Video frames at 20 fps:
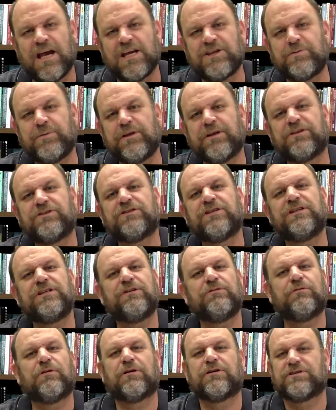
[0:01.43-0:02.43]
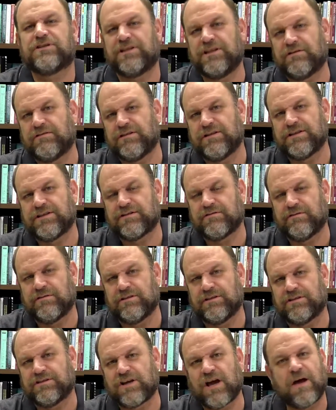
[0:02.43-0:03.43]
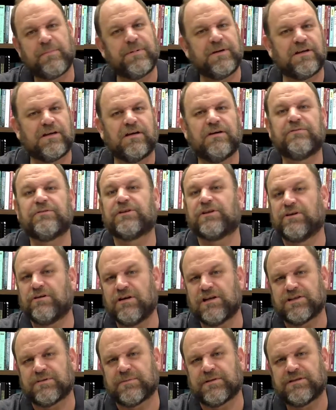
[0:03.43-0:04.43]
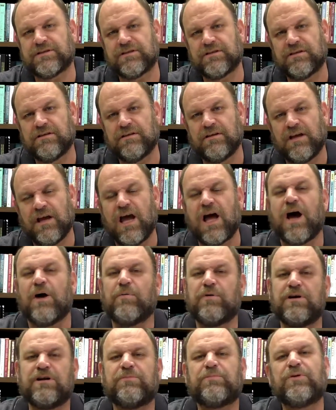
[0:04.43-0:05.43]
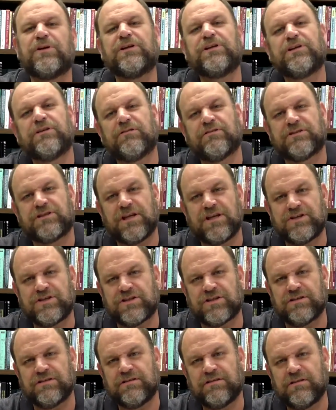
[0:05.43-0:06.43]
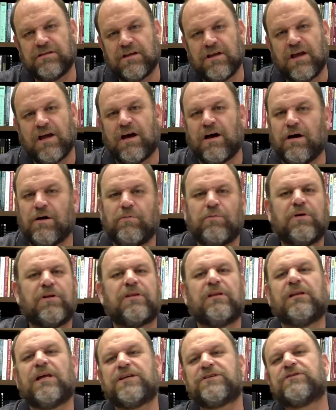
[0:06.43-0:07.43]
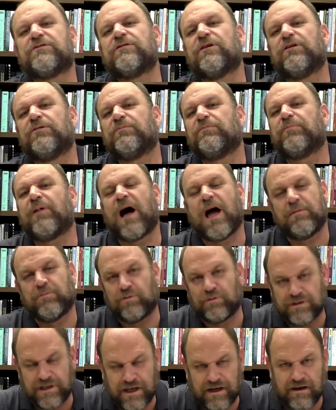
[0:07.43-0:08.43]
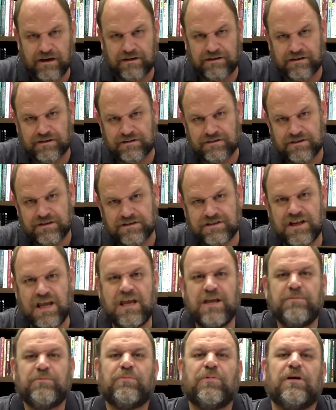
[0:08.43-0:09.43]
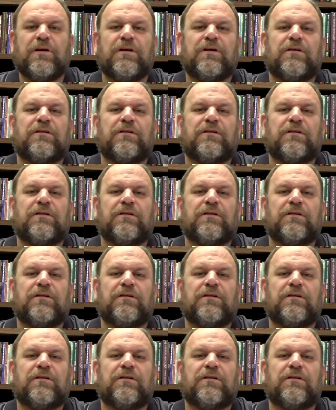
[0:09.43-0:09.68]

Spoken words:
As we continue our series on the topic of encouragement, I wanted to bring to your attention one of the lesser-known Bible characters. His name